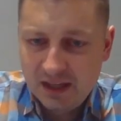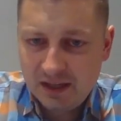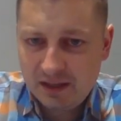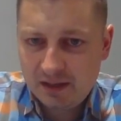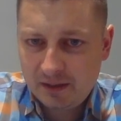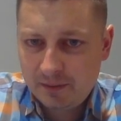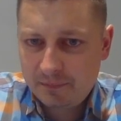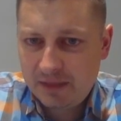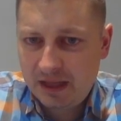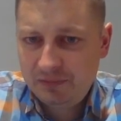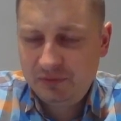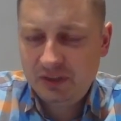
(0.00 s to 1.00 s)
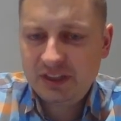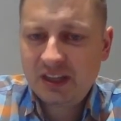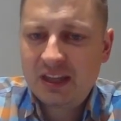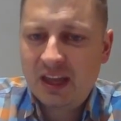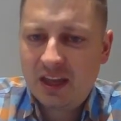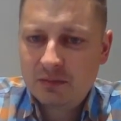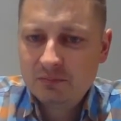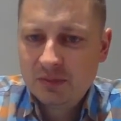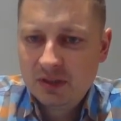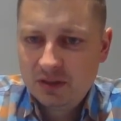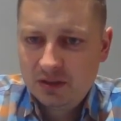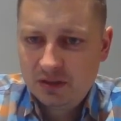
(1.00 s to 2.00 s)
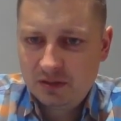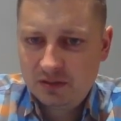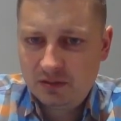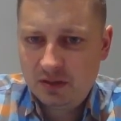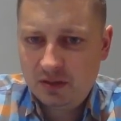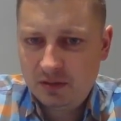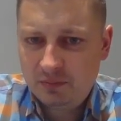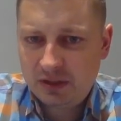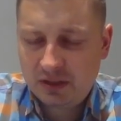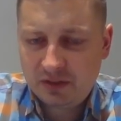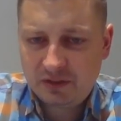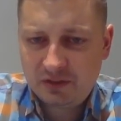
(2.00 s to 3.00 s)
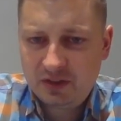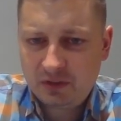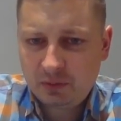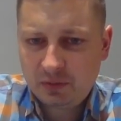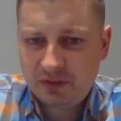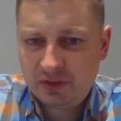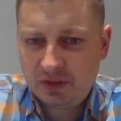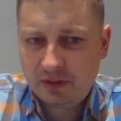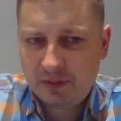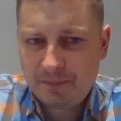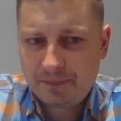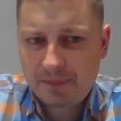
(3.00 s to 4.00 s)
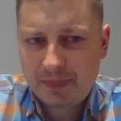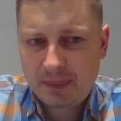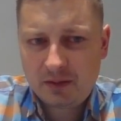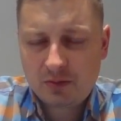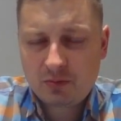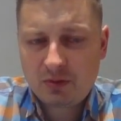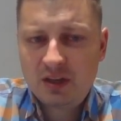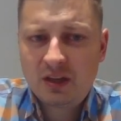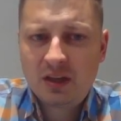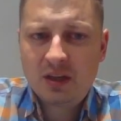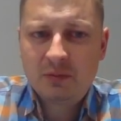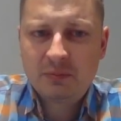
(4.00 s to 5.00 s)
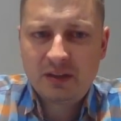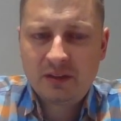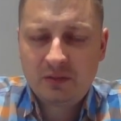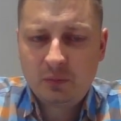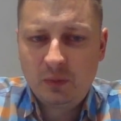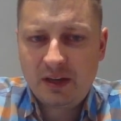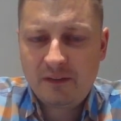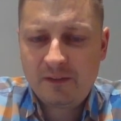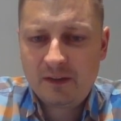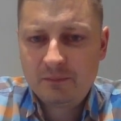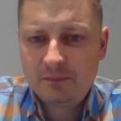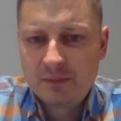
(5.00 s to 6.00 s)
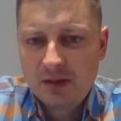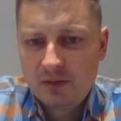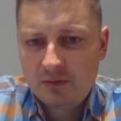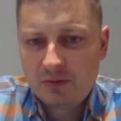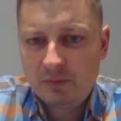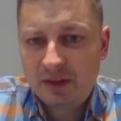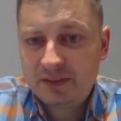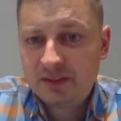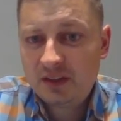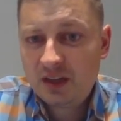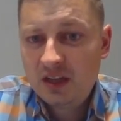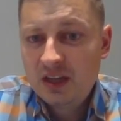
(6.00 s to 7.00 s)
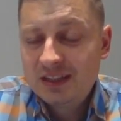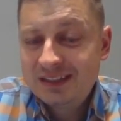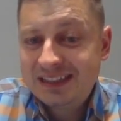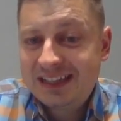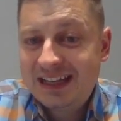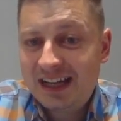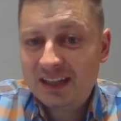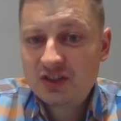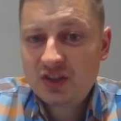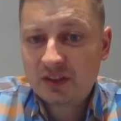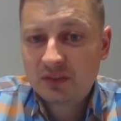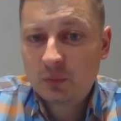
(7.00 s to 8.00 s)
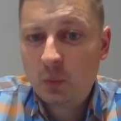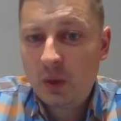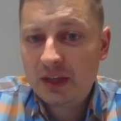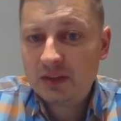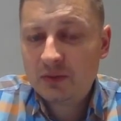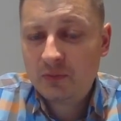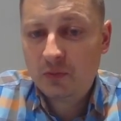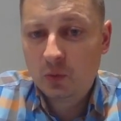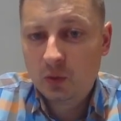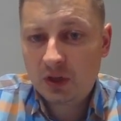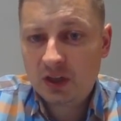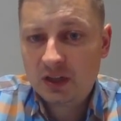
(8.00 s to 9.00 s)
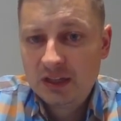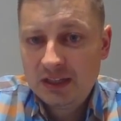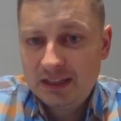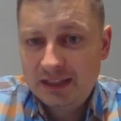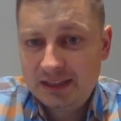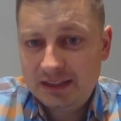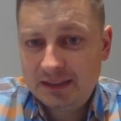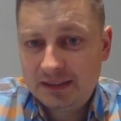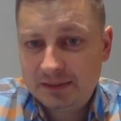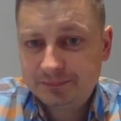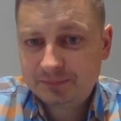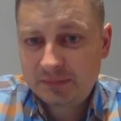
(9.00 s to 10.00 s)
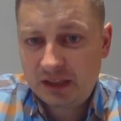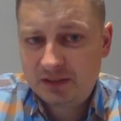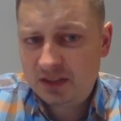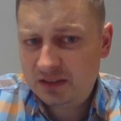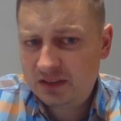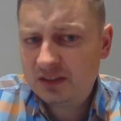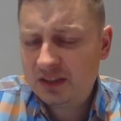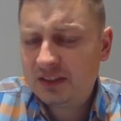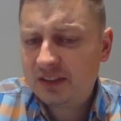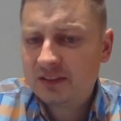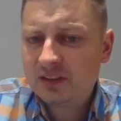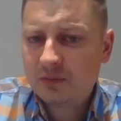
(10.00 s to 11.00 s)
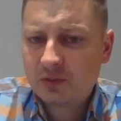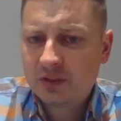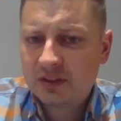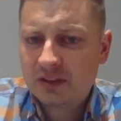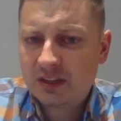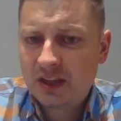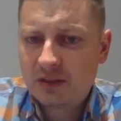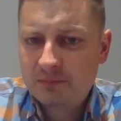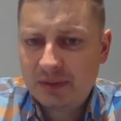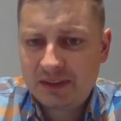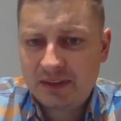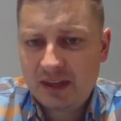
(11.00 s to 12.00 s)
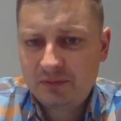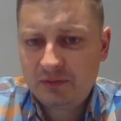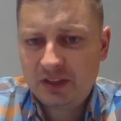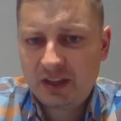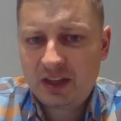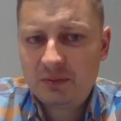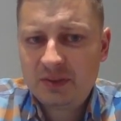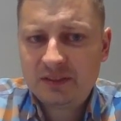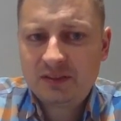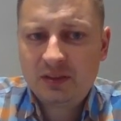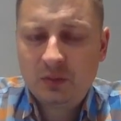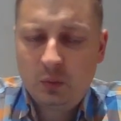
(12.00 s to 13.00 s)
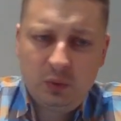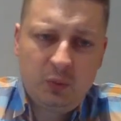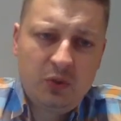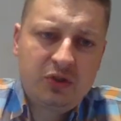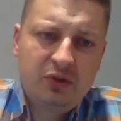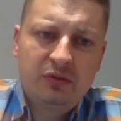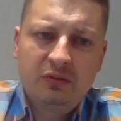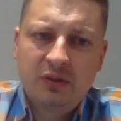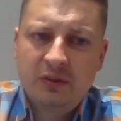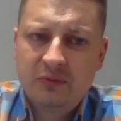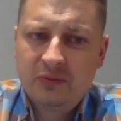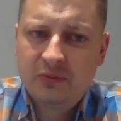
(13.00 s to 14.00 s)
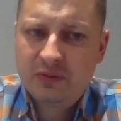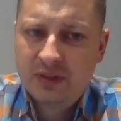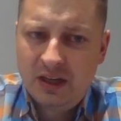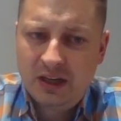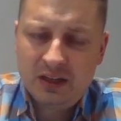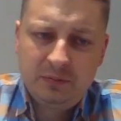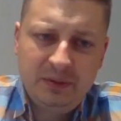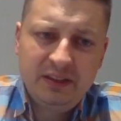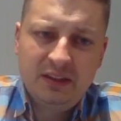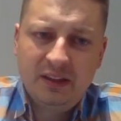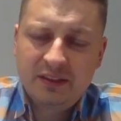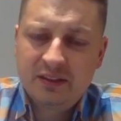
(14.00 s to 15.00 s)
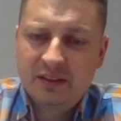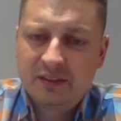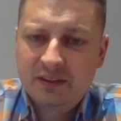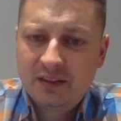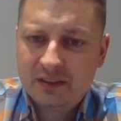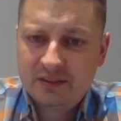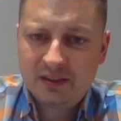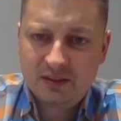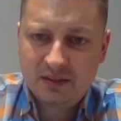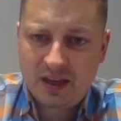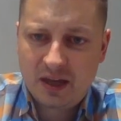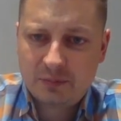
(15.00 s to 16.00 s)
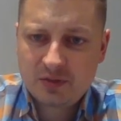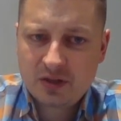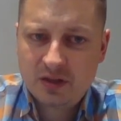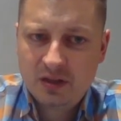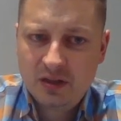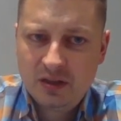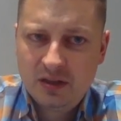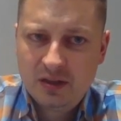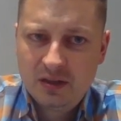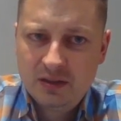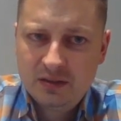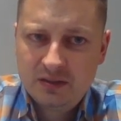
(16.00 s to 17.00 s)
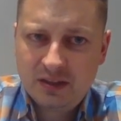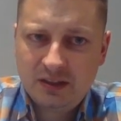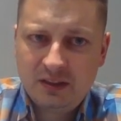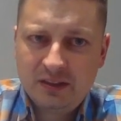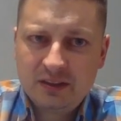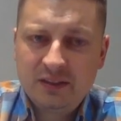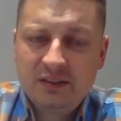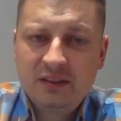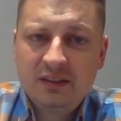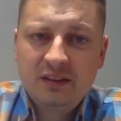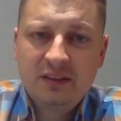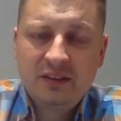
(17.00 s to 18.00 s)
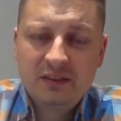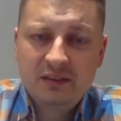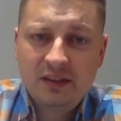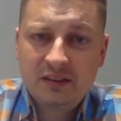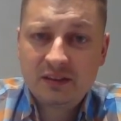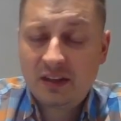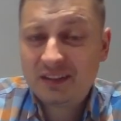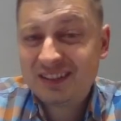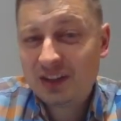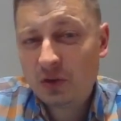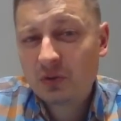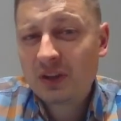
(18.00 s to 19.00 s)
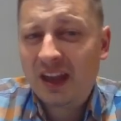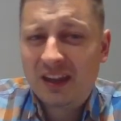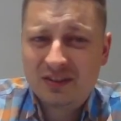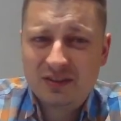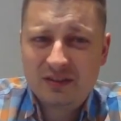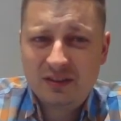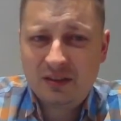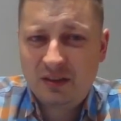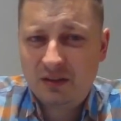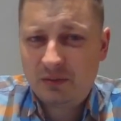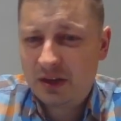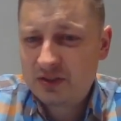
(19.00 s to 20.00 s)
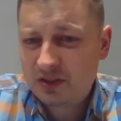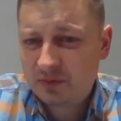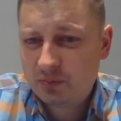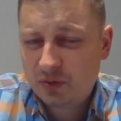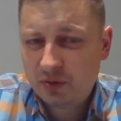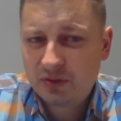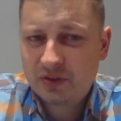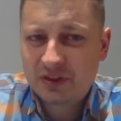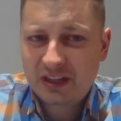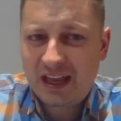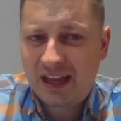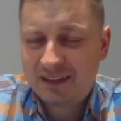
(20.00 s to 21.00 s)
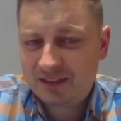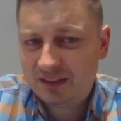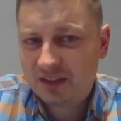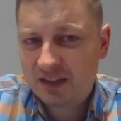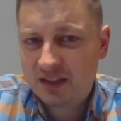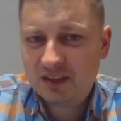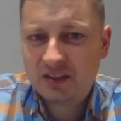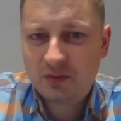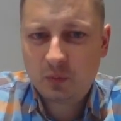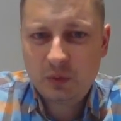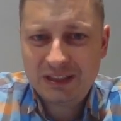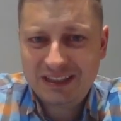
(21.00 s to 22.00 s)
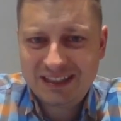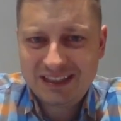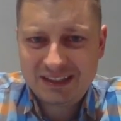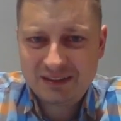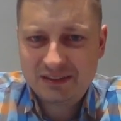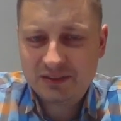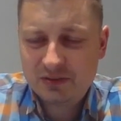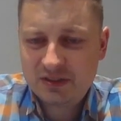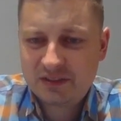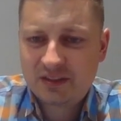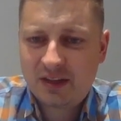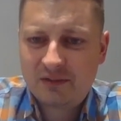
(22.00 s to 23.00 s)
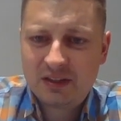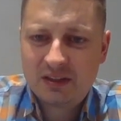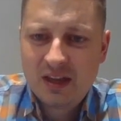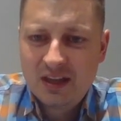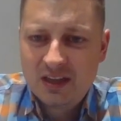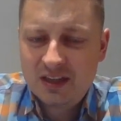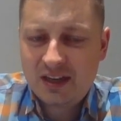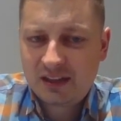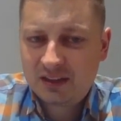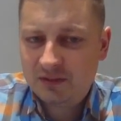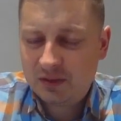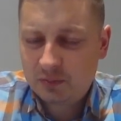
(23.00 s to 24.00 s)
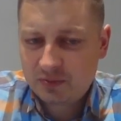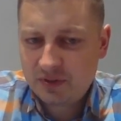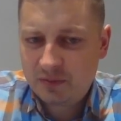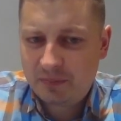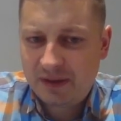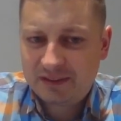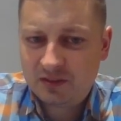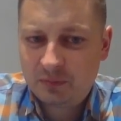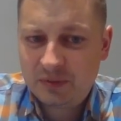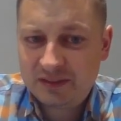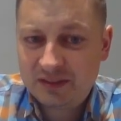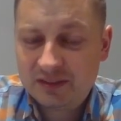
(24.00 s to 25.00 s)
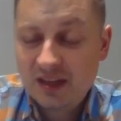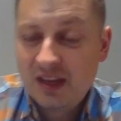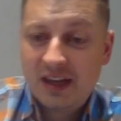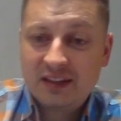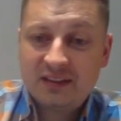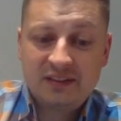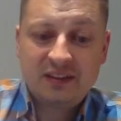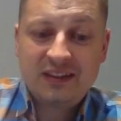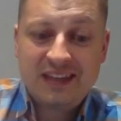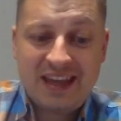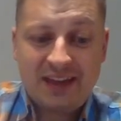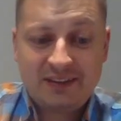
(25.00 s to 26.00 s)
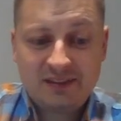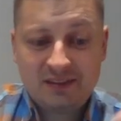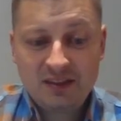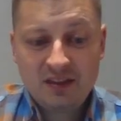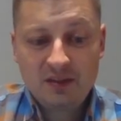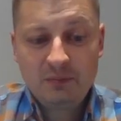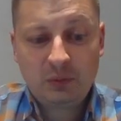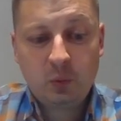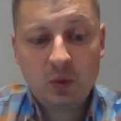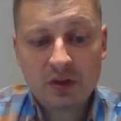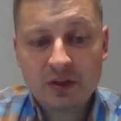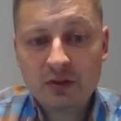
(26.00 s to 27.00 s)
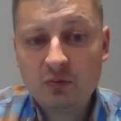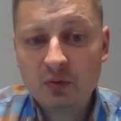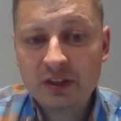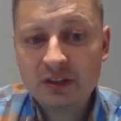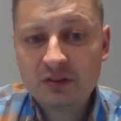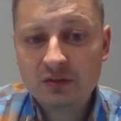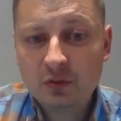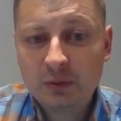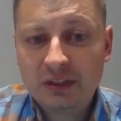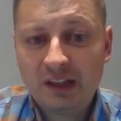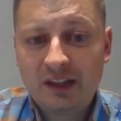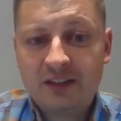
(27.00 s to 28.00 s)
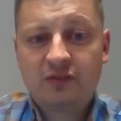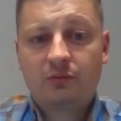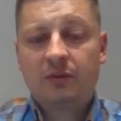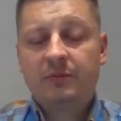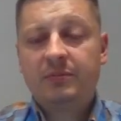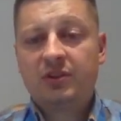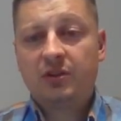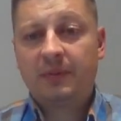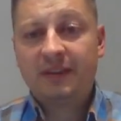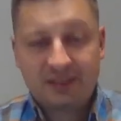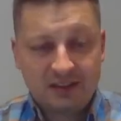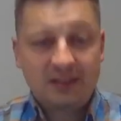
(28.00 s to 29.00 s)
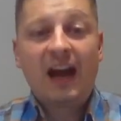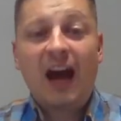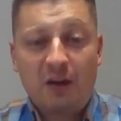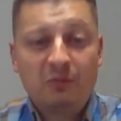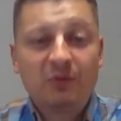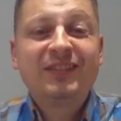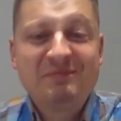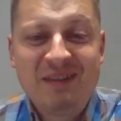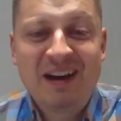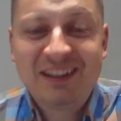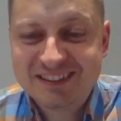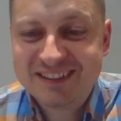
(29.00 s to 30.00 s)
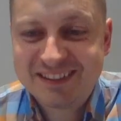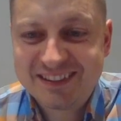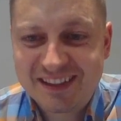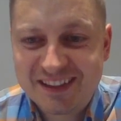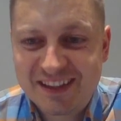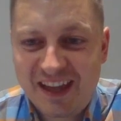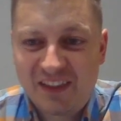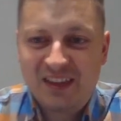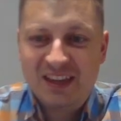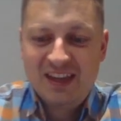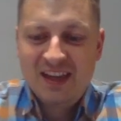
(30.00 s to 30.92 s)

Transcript: After the game, because this was a training game against 1FM from my city, the guy just went for d takes c4 in the game. But after the game, he said, what would you do if I played like this? I said, capture, take like this, and then I said, okay, and I just broke your castle. King is weak, and you just have an inactive and pretty passive pieces. And he said, yes, but what are you going to do with the light square bishop? I said, I was about to say that.